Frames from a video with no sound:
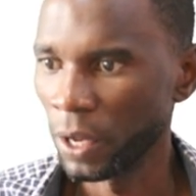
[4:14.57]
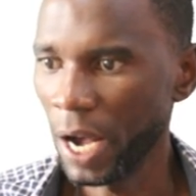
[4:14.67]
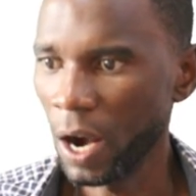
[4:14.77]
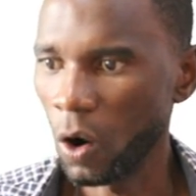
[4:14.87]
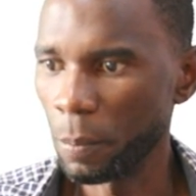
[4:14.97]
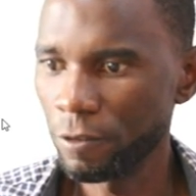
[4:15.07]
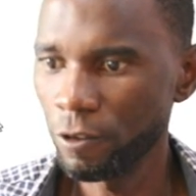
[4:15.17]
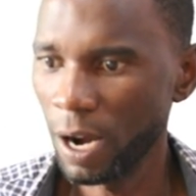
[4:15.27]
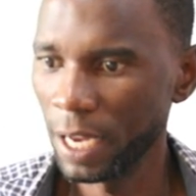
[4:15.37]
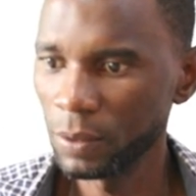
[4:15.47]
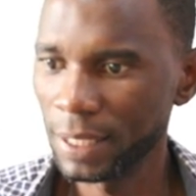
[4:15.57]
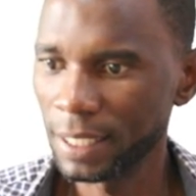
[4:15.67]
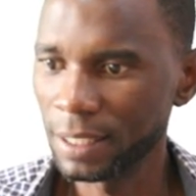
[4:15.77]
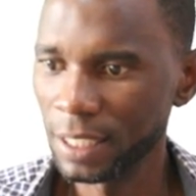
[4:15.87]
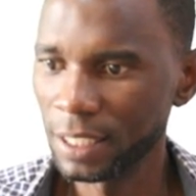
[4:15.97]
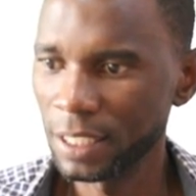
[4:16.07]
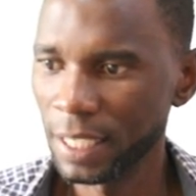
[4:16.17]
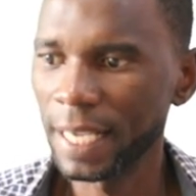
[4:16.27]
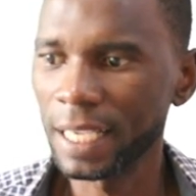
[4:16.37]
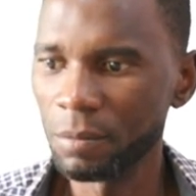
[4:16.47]
Now, before I use the
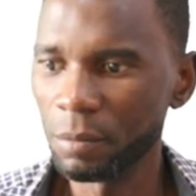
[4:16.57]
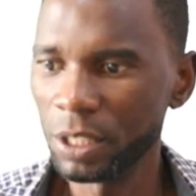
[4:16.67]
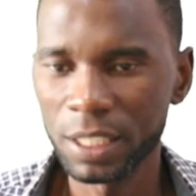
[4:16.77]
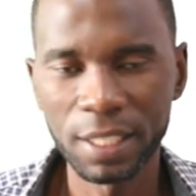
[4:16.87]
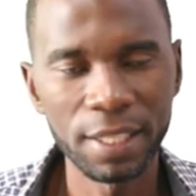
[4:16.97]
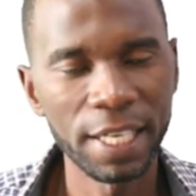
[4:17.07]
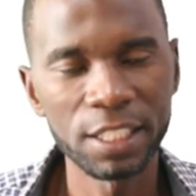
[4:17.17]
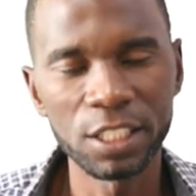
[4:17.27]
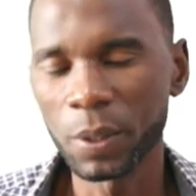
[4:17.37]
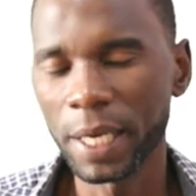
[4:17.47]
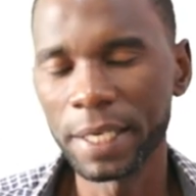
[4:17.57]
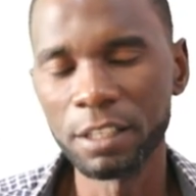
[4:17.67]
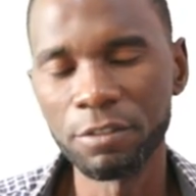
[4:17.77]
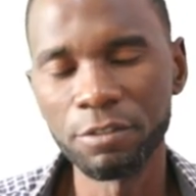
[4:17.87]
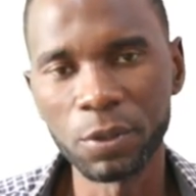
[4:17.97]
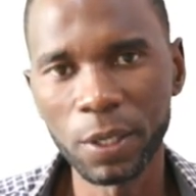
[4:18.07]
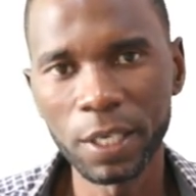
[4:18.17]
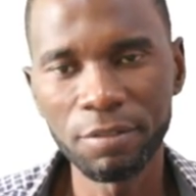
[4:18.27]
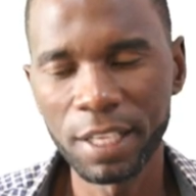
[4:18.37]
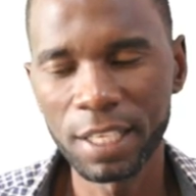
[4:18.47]
extension, I can mention that you can, if you
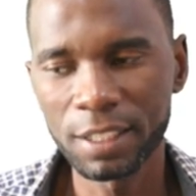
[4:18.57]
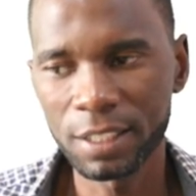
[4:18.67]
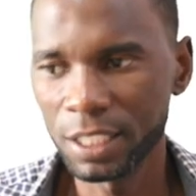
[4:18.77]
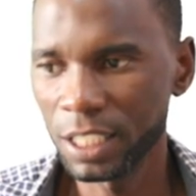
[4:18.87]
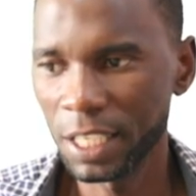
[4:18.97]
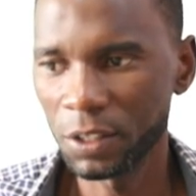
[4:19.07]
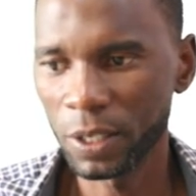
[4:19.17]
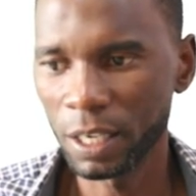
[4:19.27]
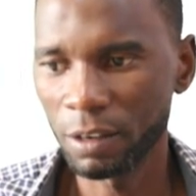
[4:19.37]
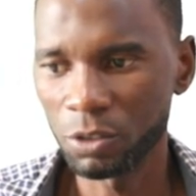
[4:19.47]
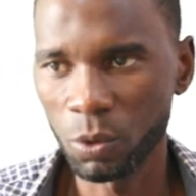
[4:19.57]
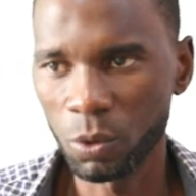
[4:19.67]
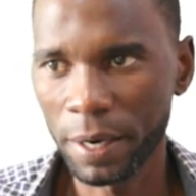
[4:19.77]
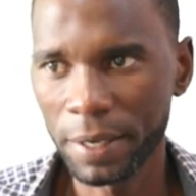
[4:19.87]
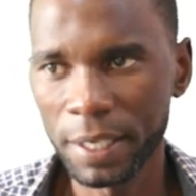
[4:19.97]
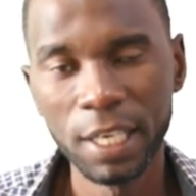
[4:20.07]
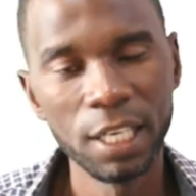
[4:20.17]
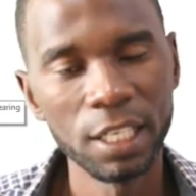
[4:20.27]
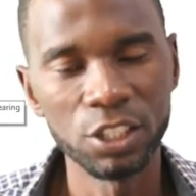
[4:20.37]
don't have the extension, don't have to worry.